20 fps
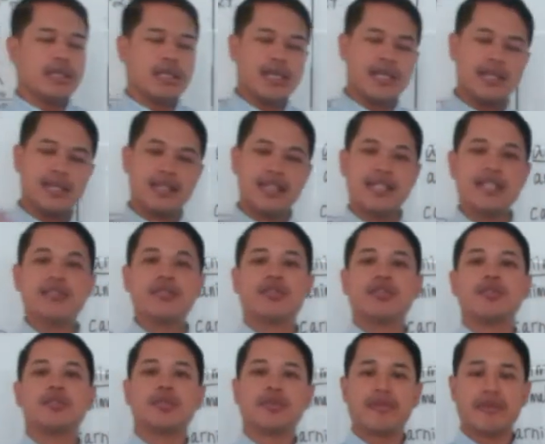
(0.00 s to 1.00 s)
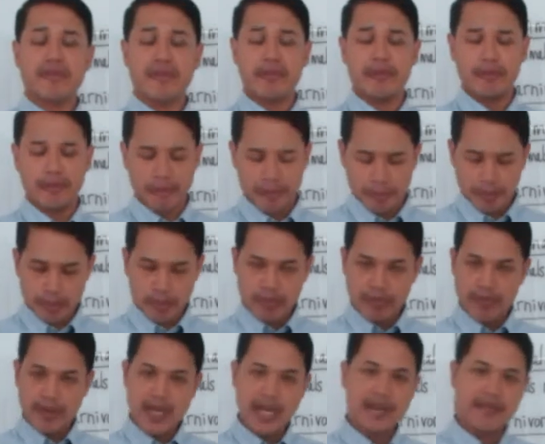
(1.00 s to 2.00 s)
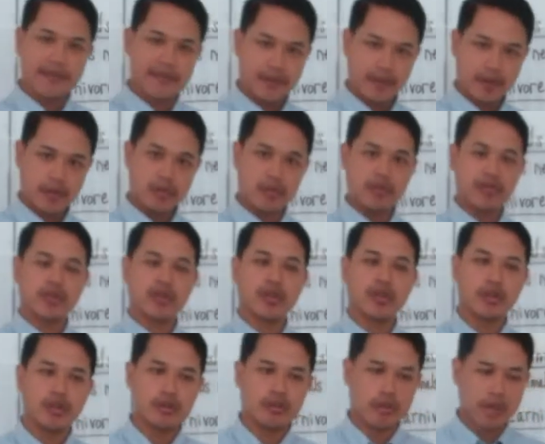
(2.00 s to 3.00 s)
it needs to provide food. So